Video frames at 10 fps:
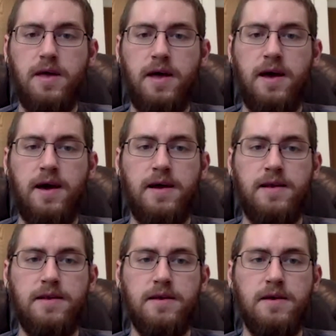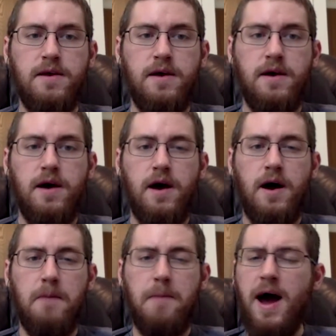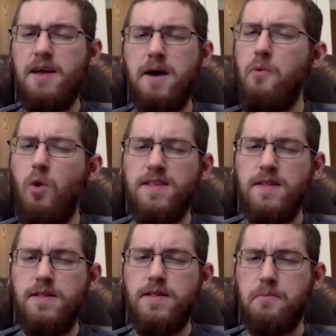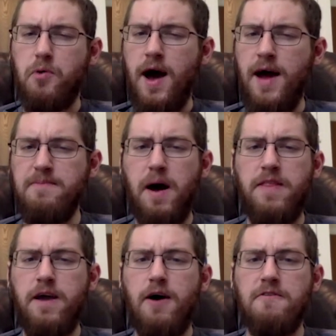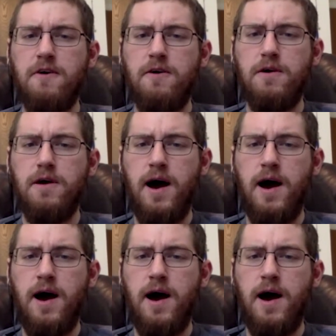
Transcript: and uh, Bynum, I wasn't surprised by the offer.